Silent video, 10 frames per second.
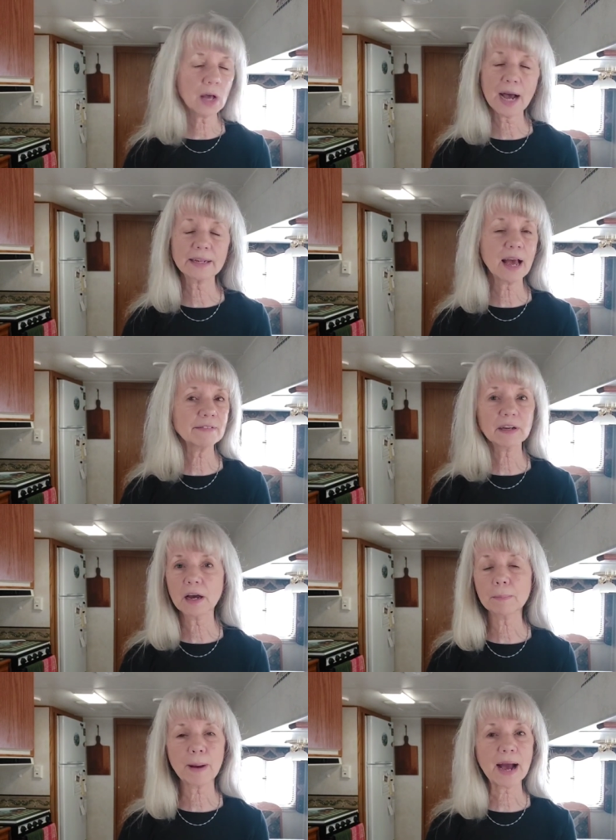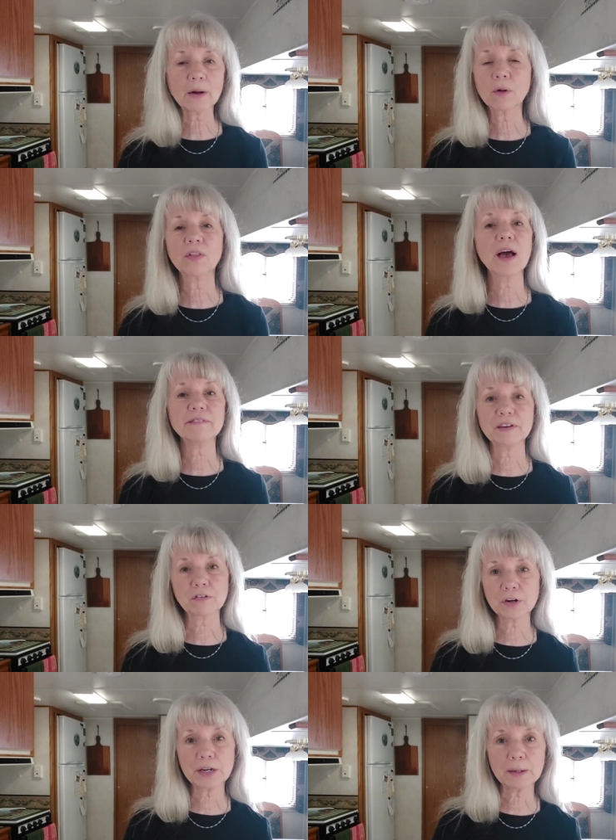I haven't come back on the heavy
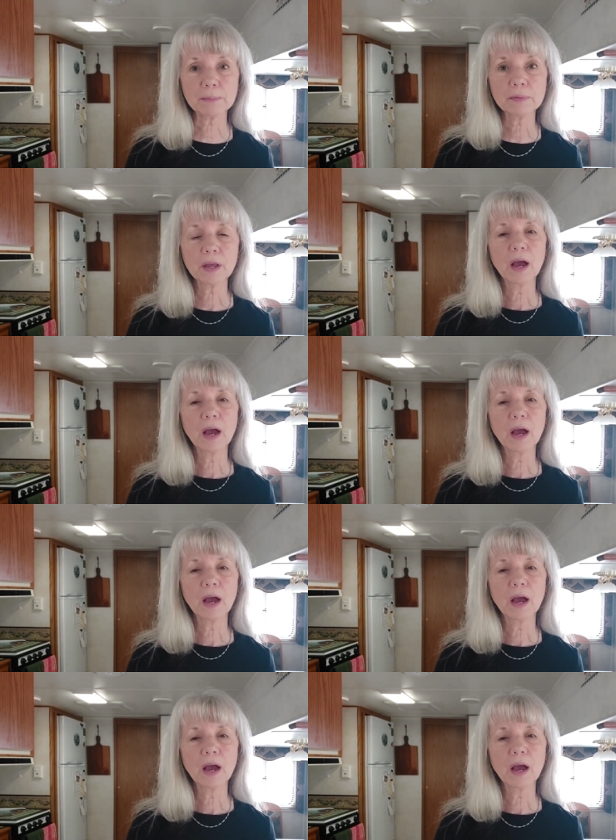cream,